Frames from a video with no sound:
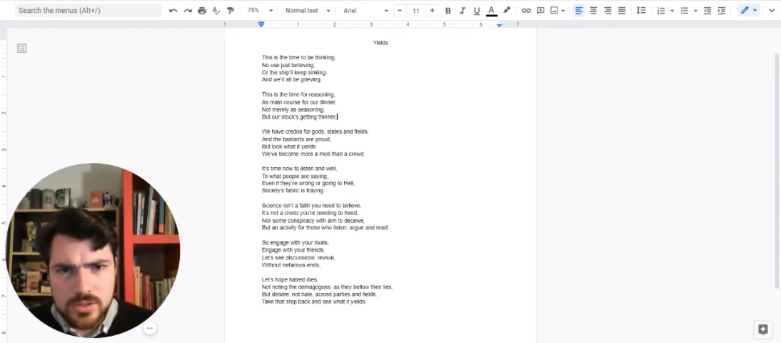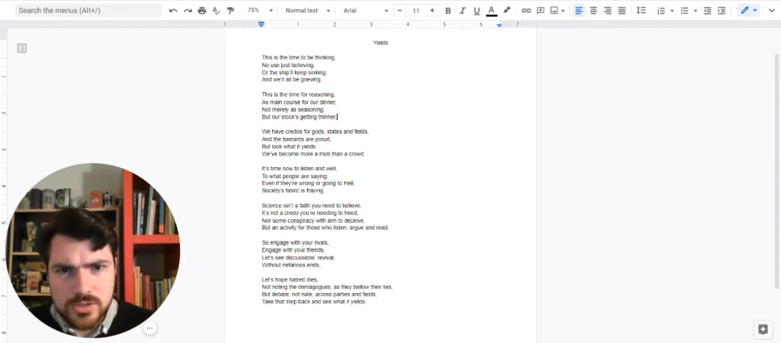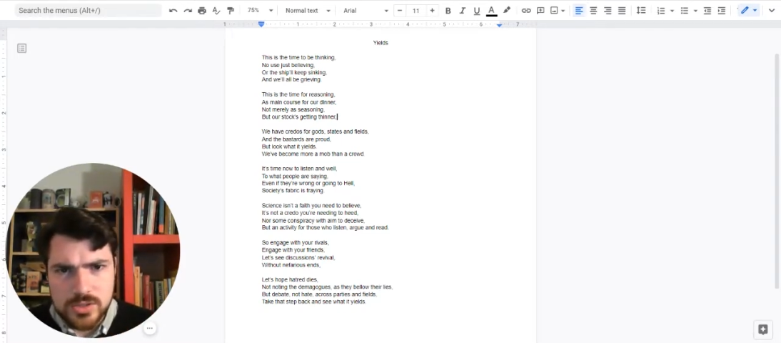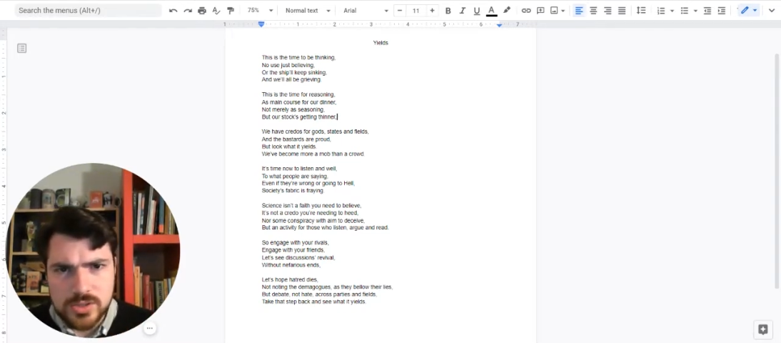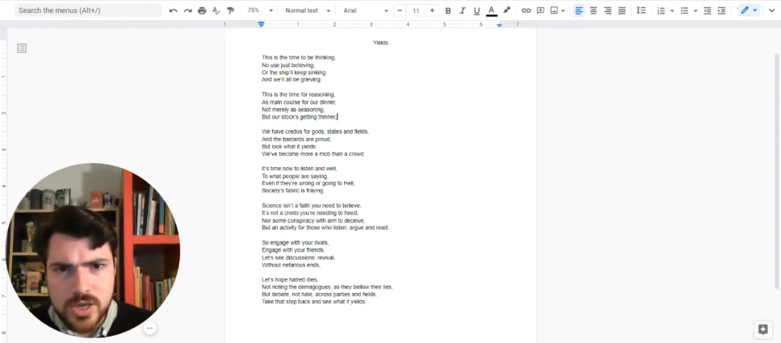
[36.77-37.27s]

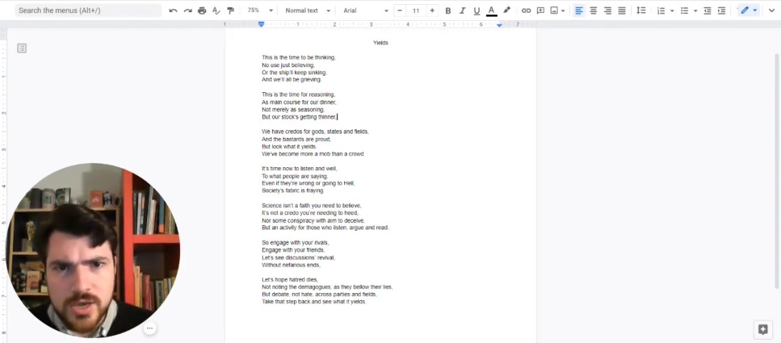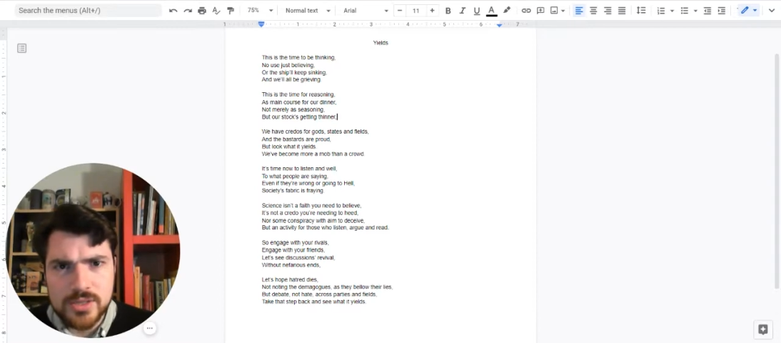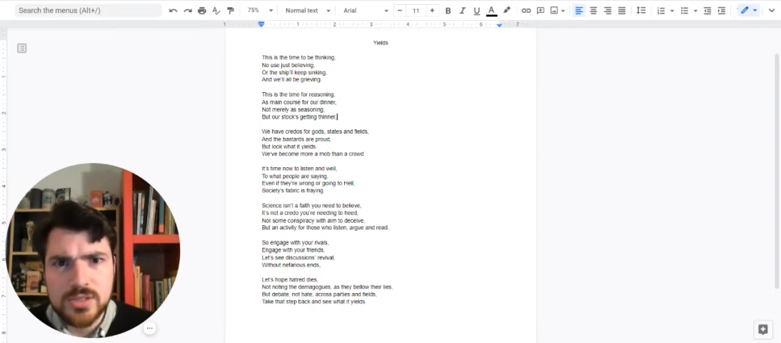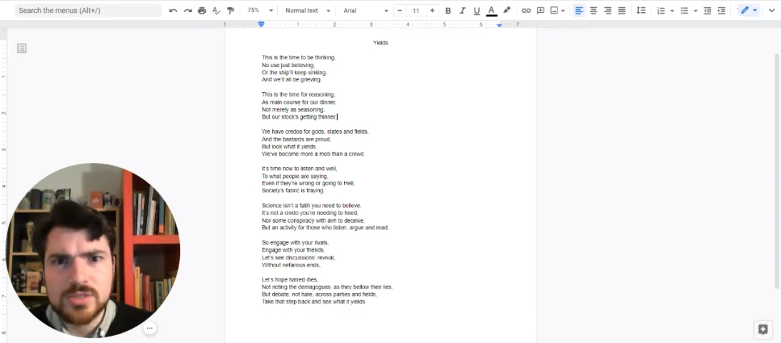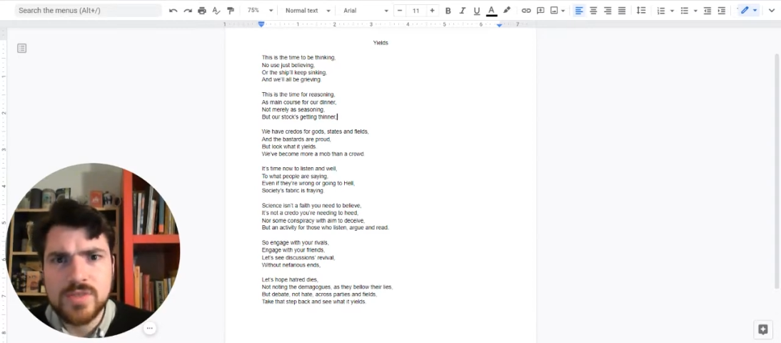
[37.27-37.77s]

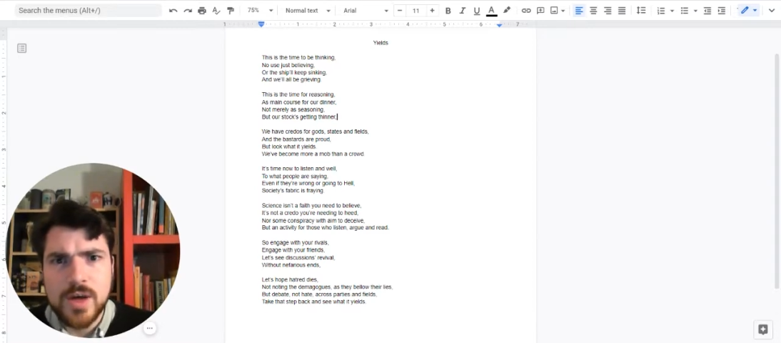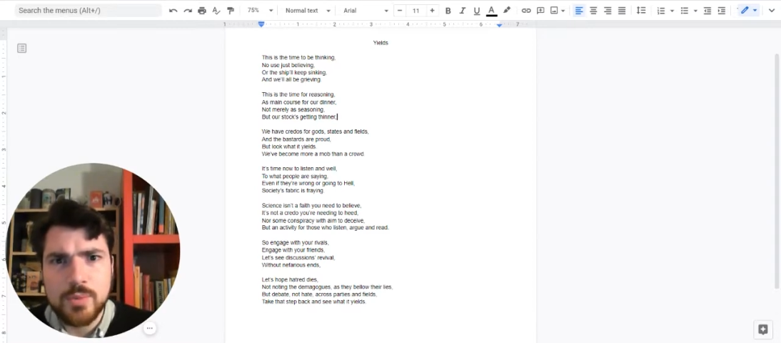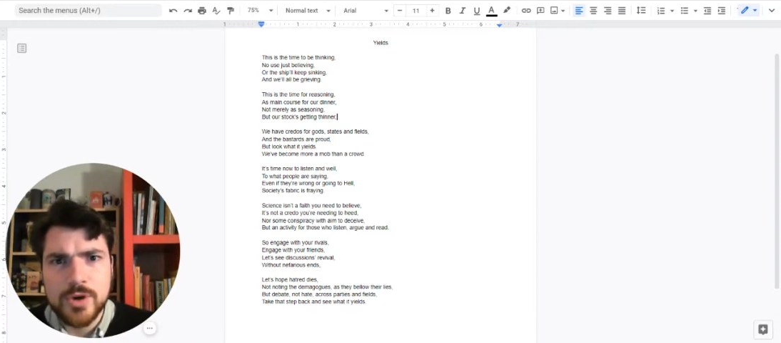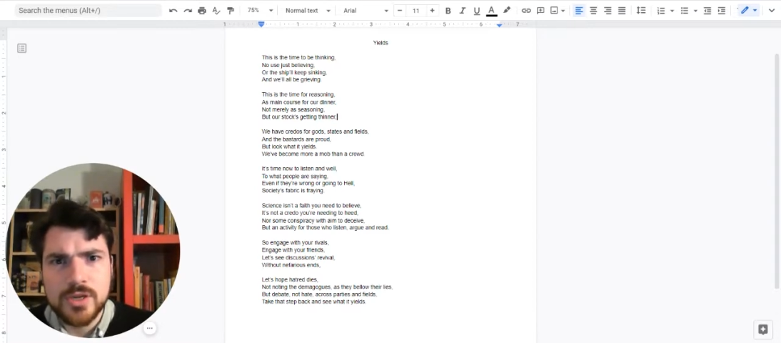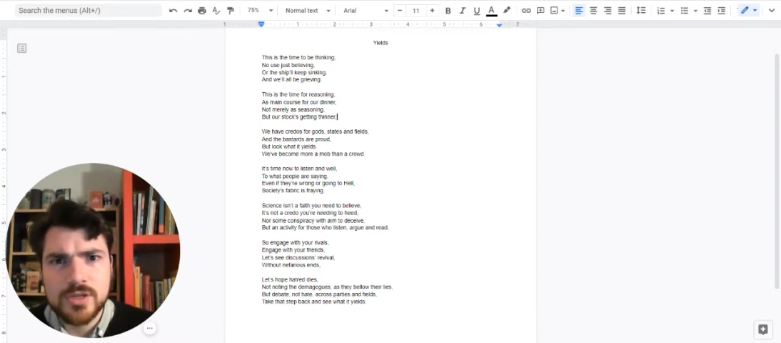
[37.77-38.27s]
Society's
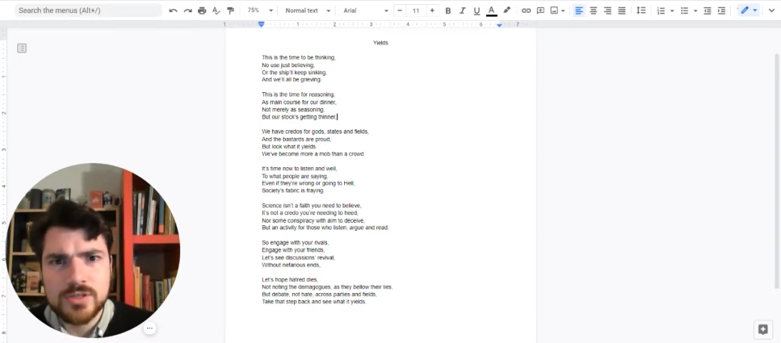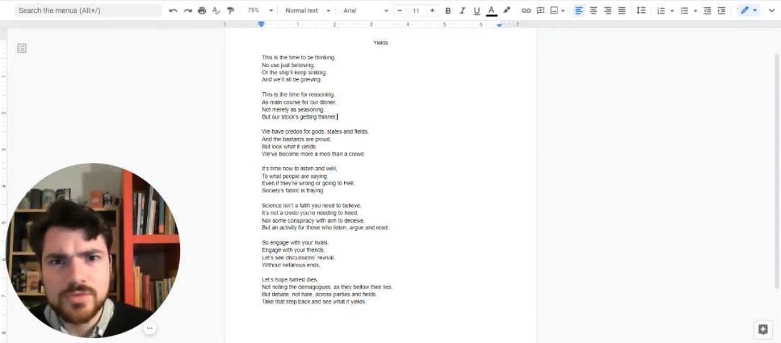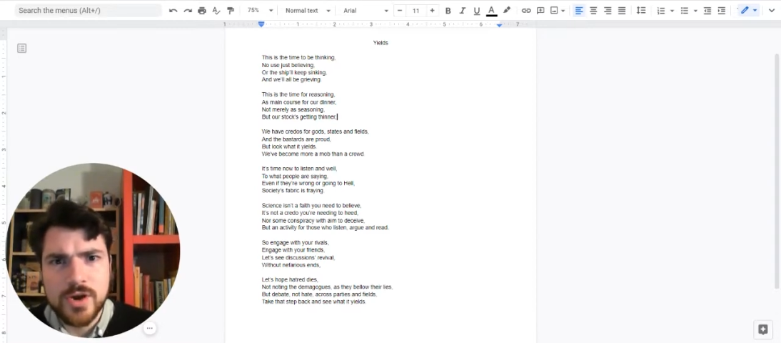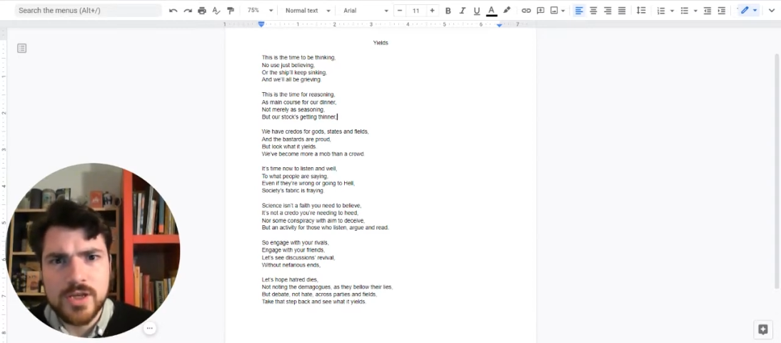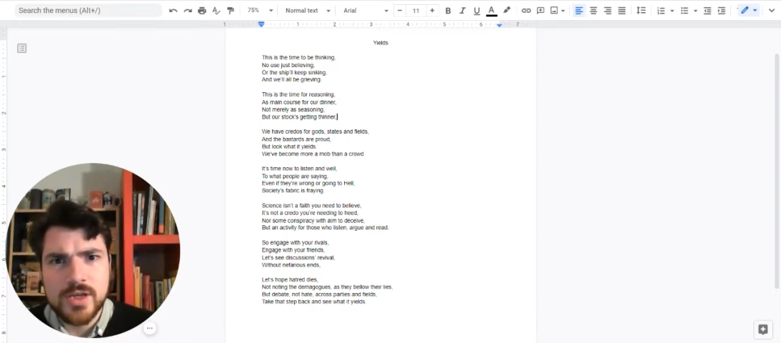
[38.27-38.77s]
fabric is
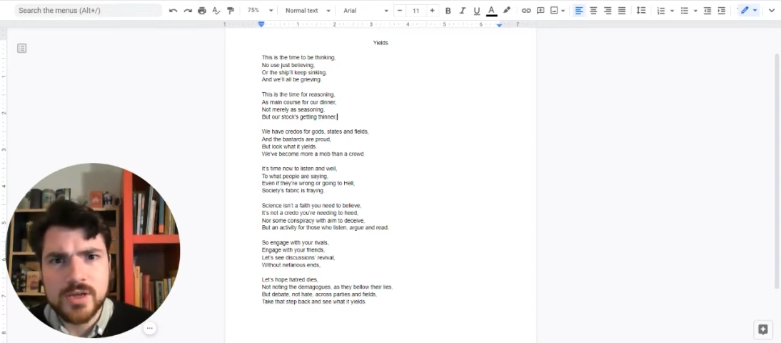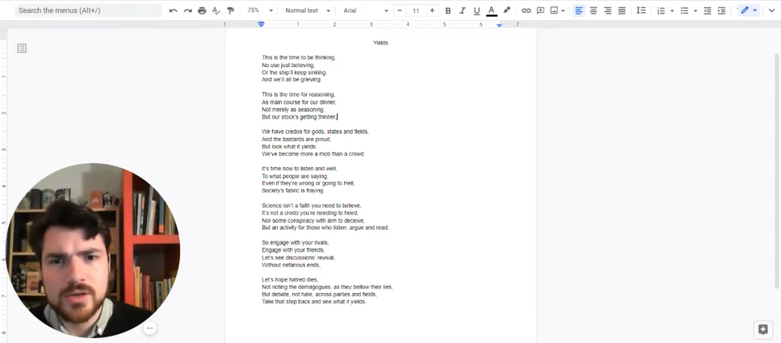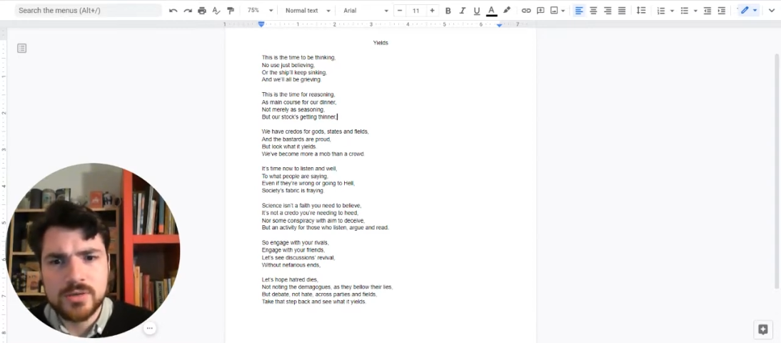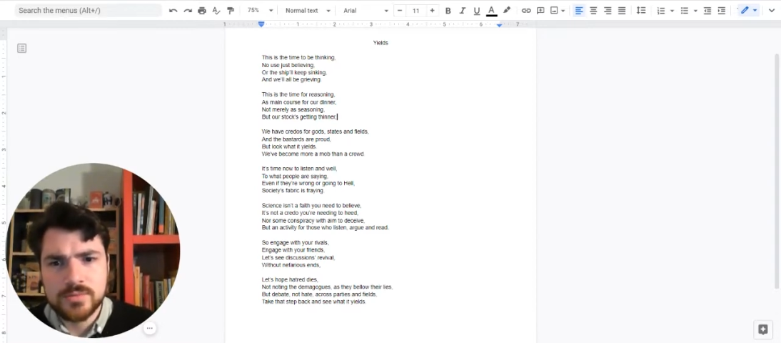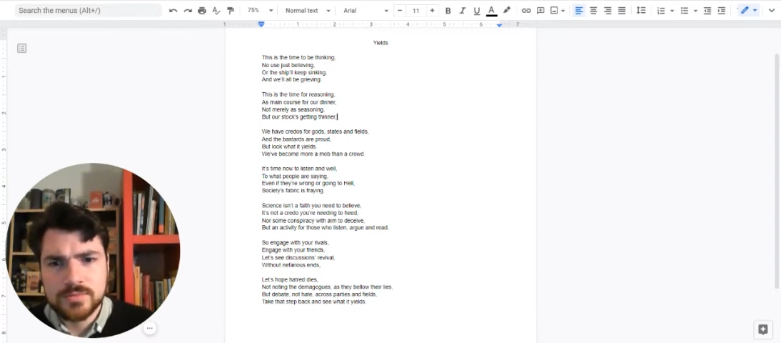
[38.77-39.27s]
fraying.